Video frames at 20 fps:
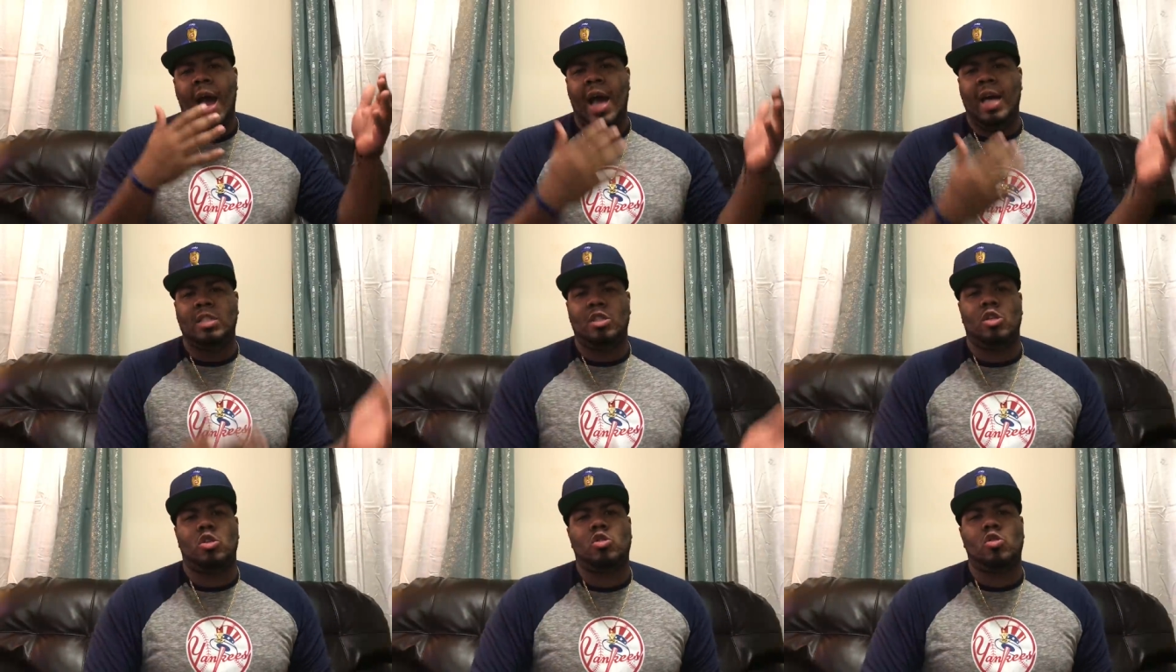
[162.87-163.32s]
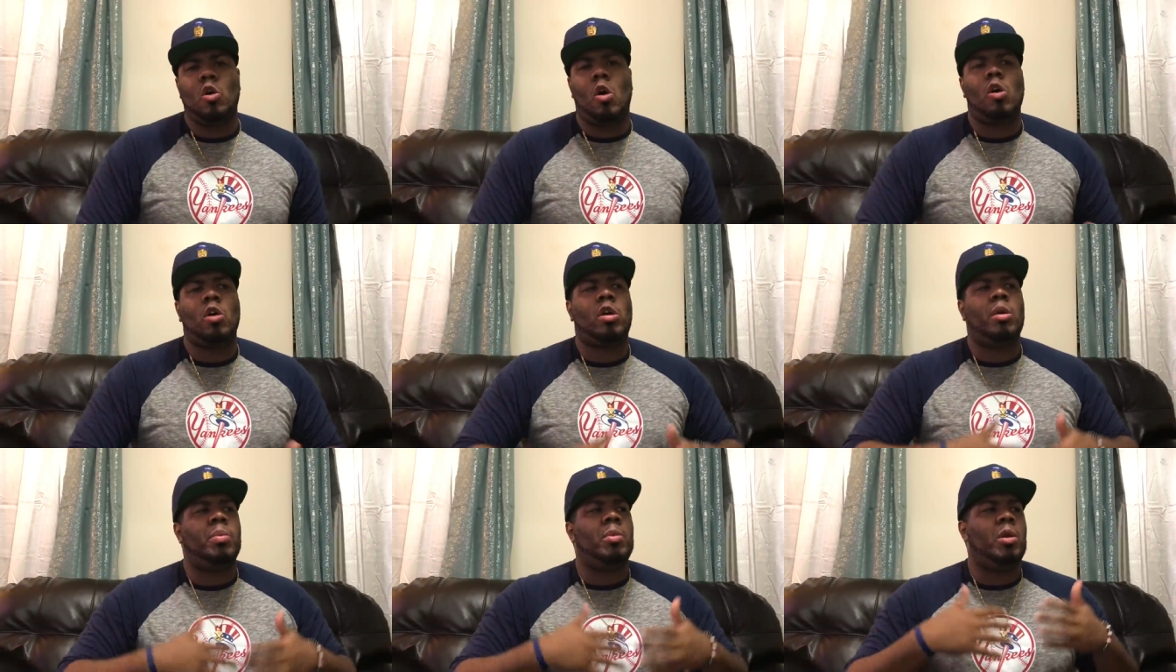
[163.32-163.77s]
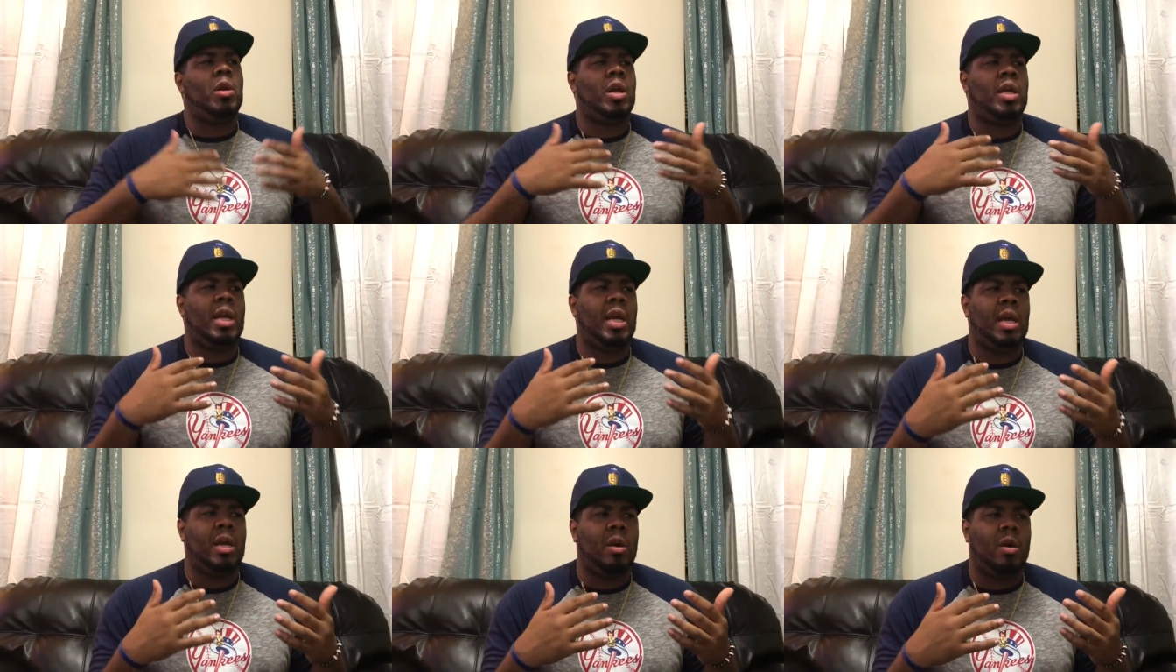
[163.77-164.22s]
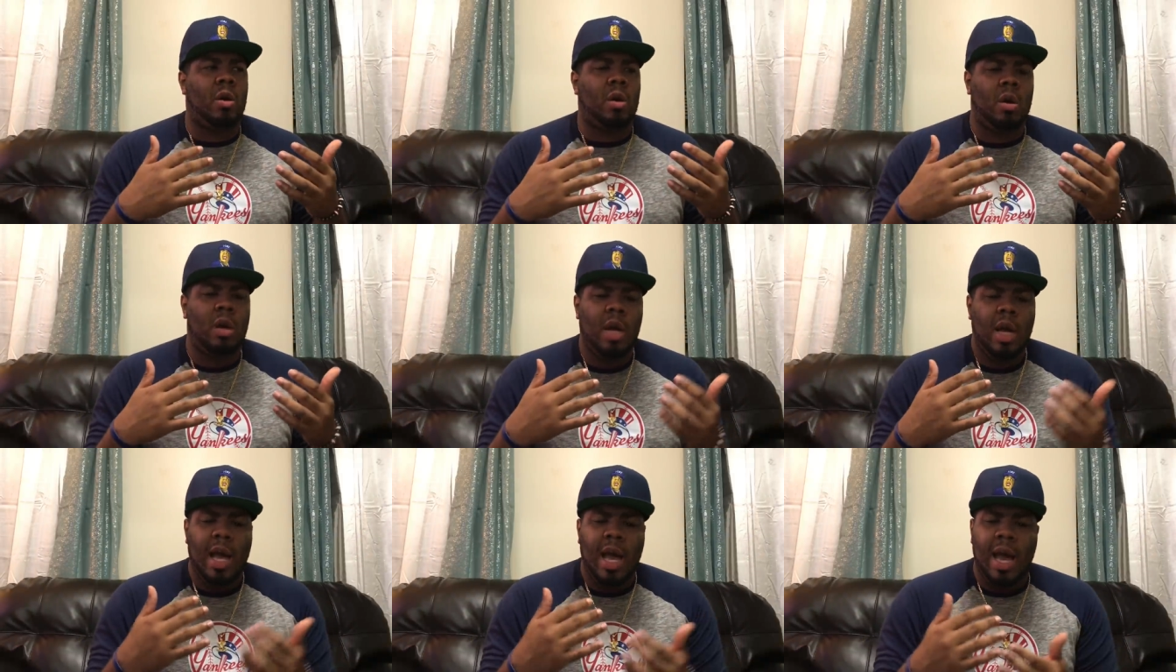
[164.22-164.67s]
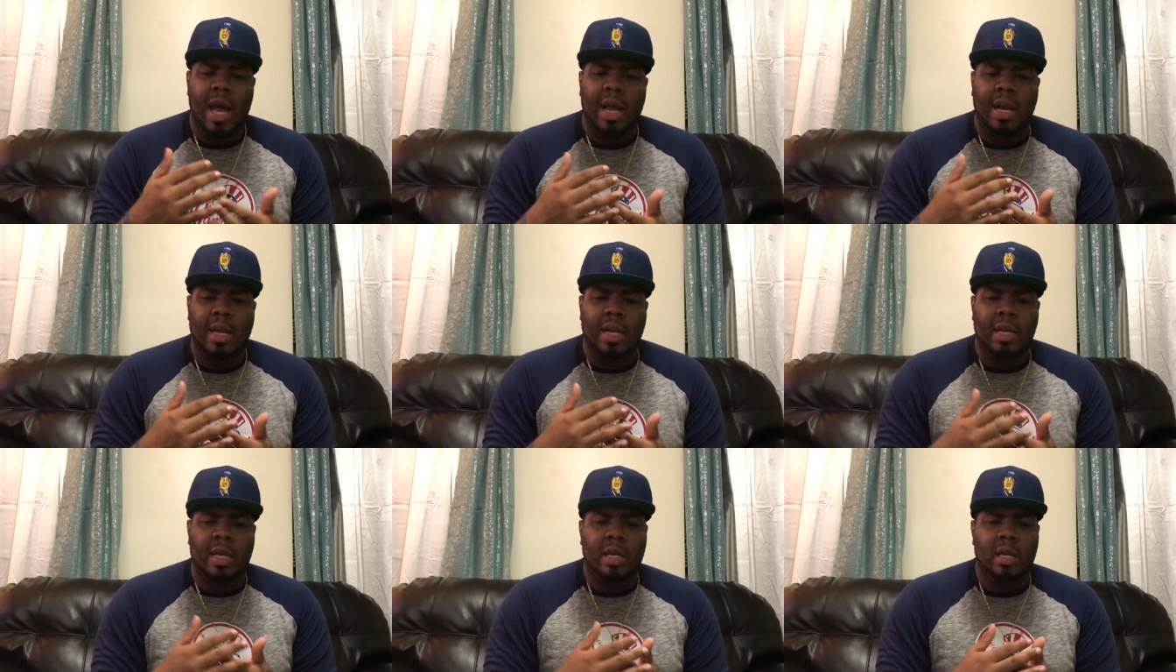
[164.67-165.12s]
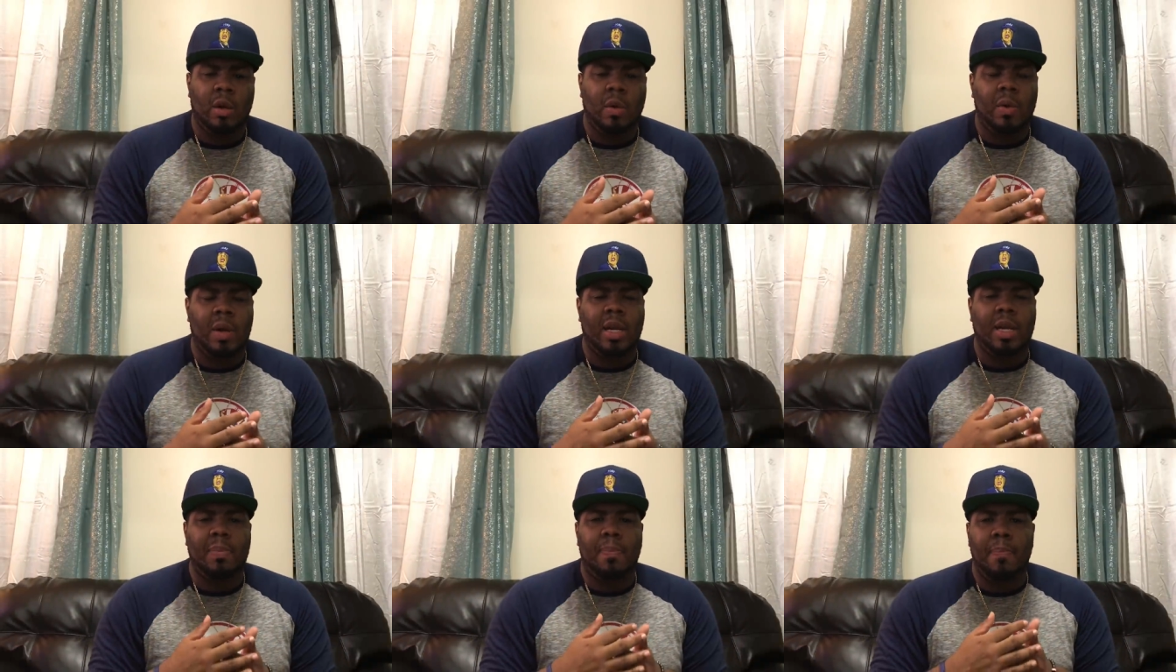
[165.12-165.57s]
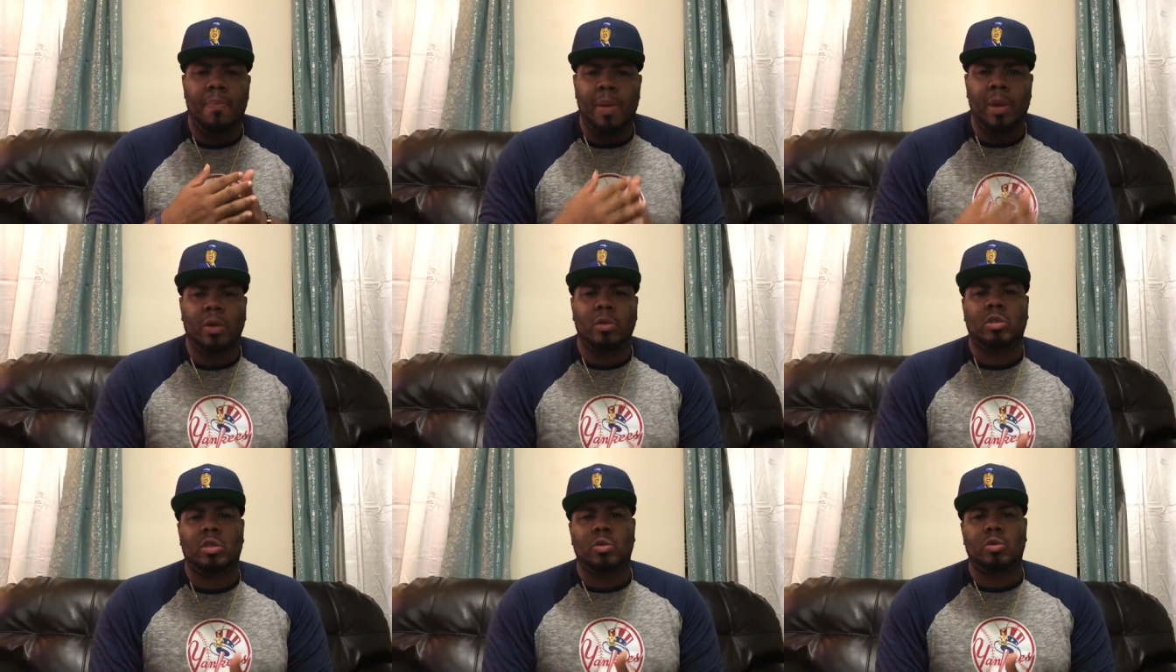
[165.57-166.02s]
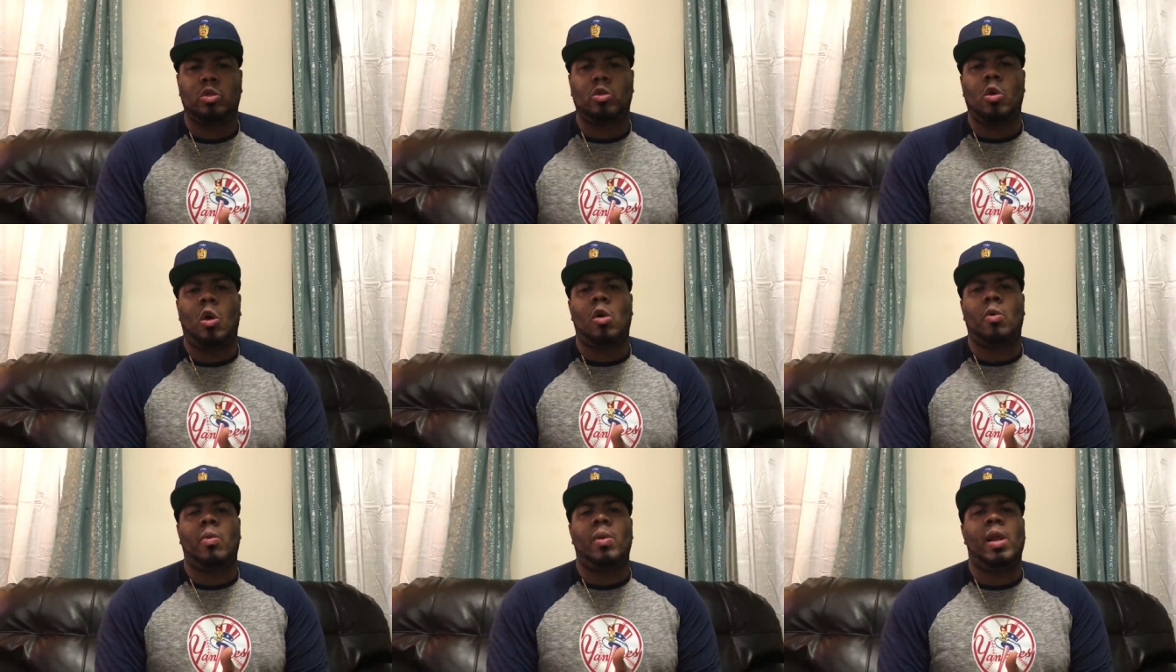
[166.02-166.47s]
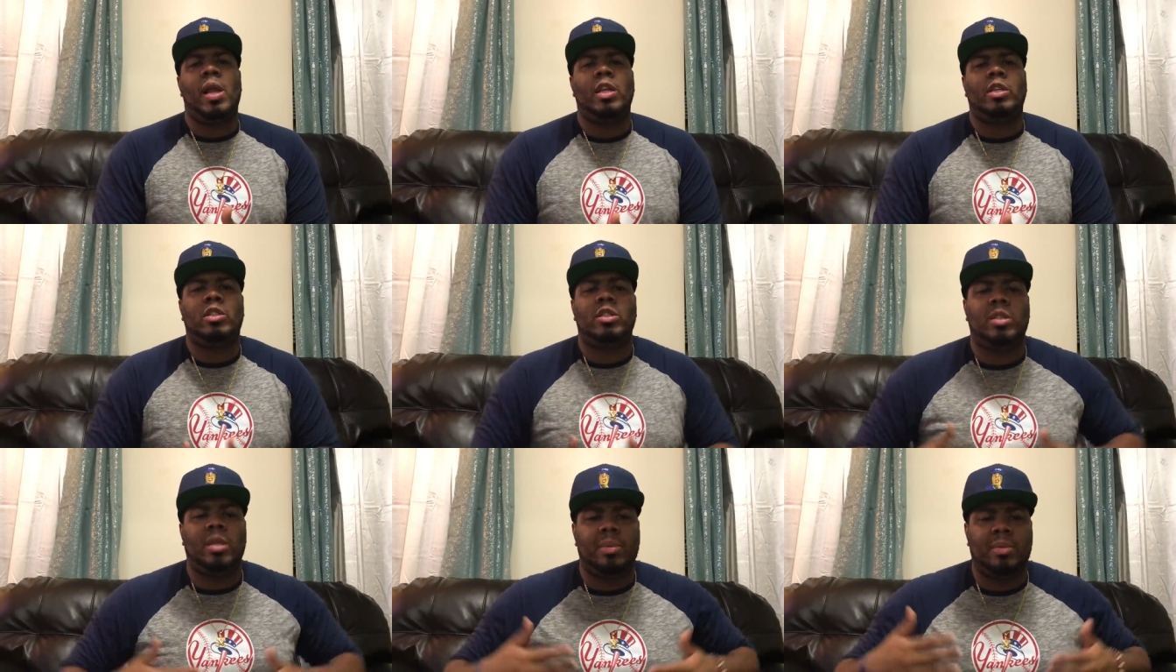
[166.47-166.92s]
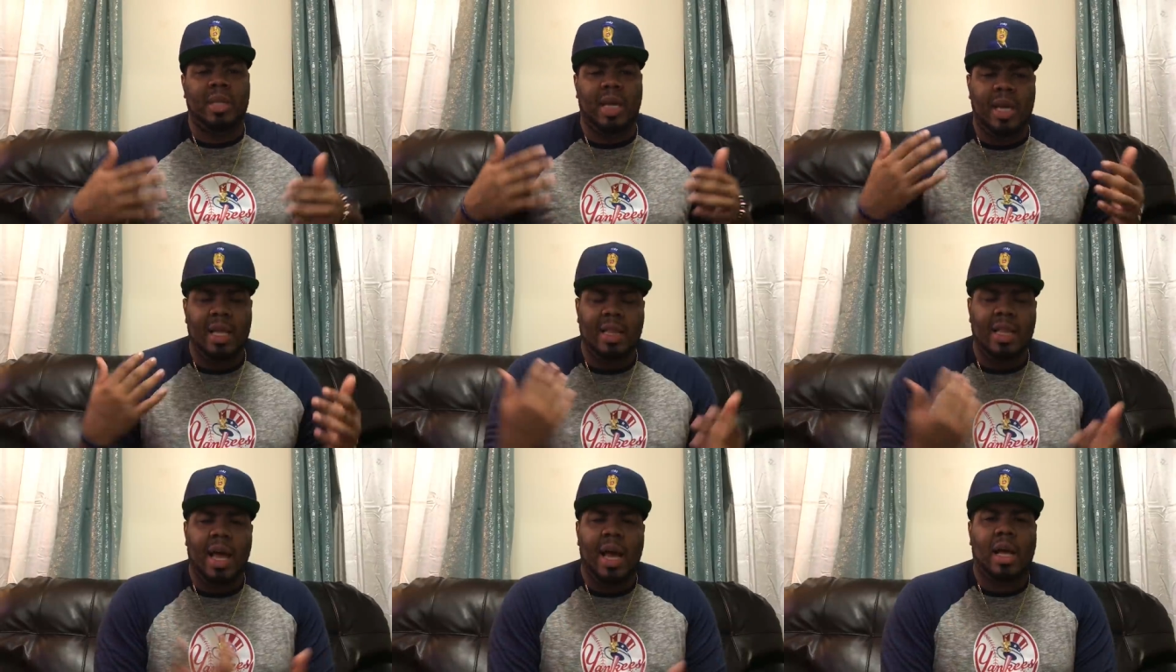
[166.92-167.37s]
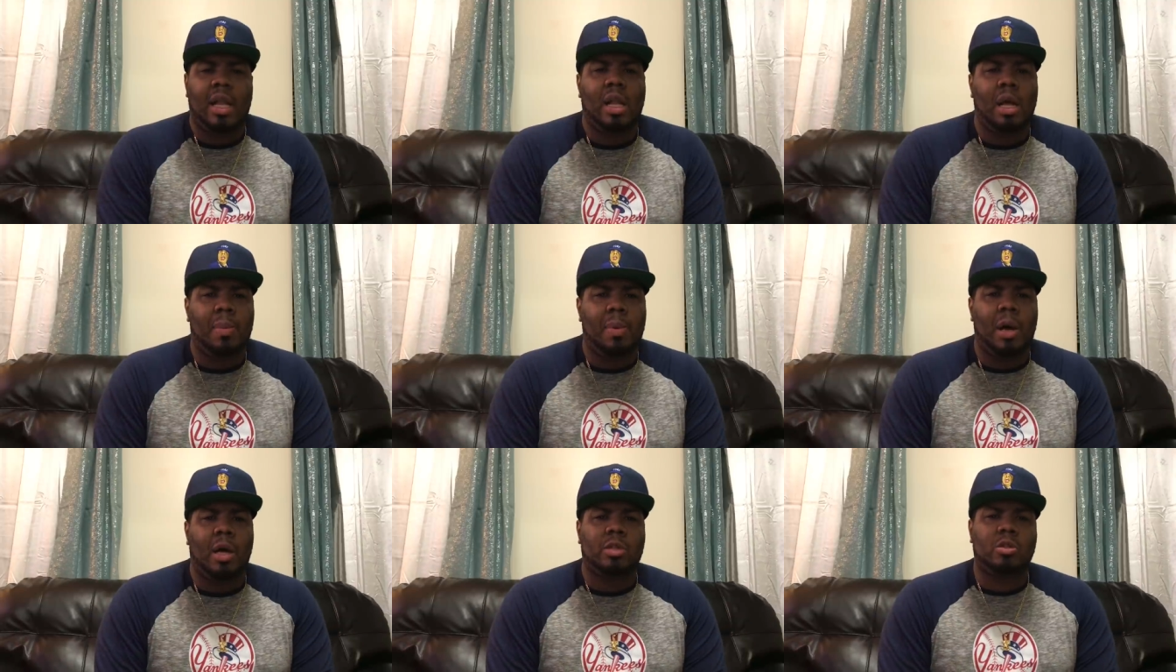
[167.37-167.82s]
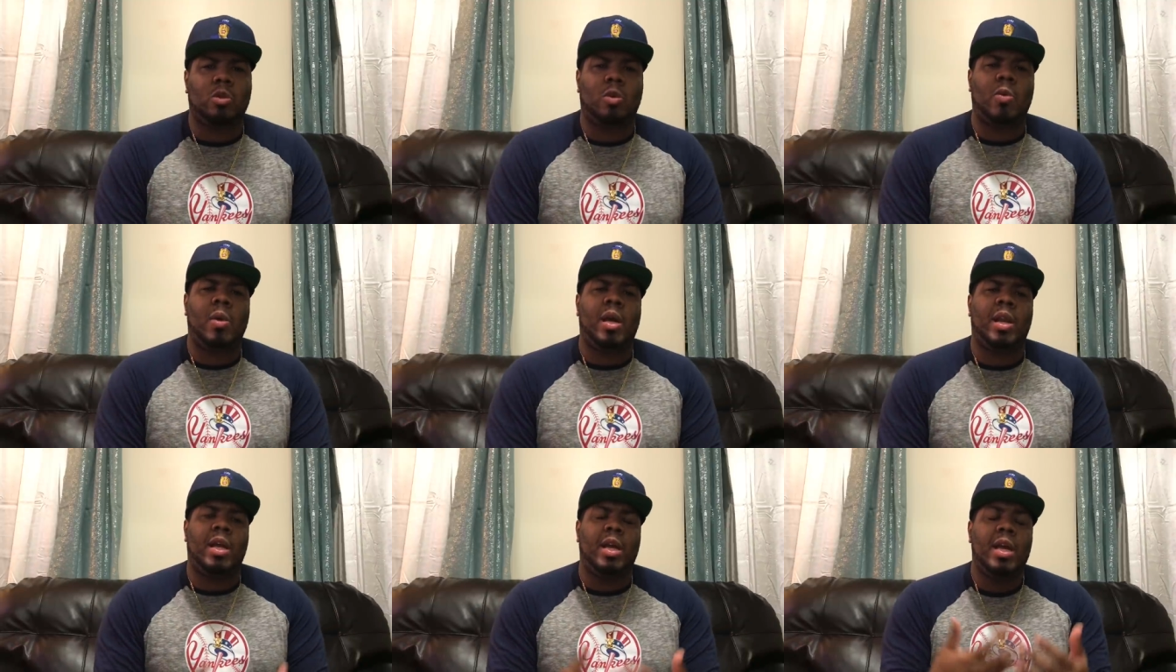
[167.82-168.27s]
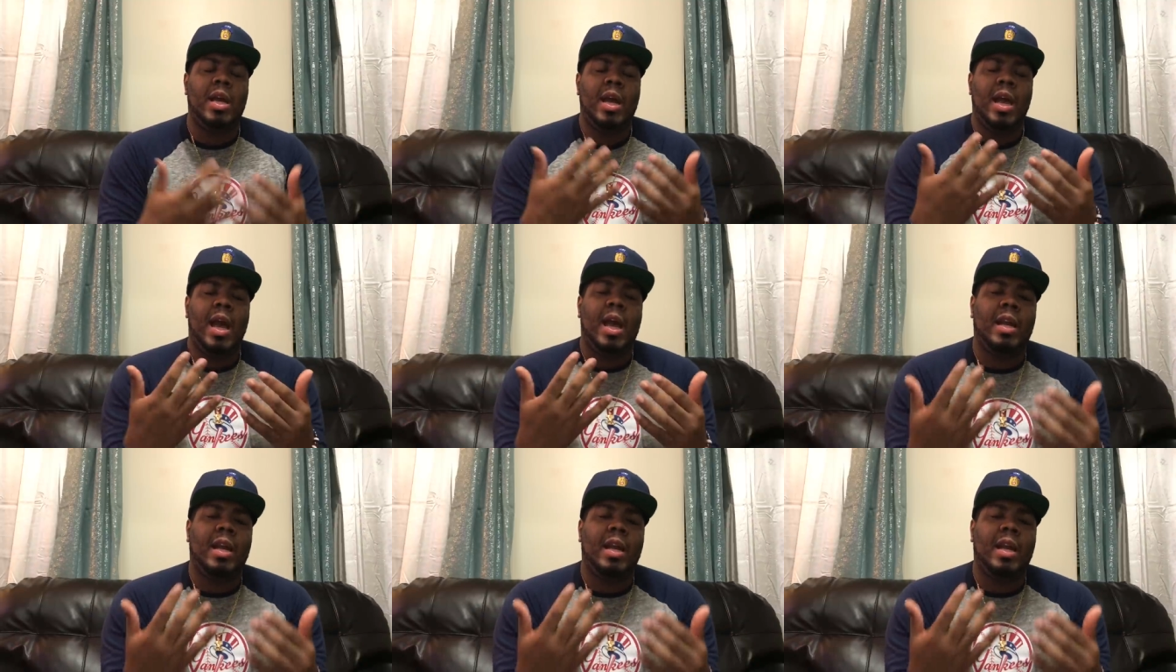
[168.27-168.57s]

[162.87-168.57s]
as a strong communicator and he already built some strong relationships in that clubhouse already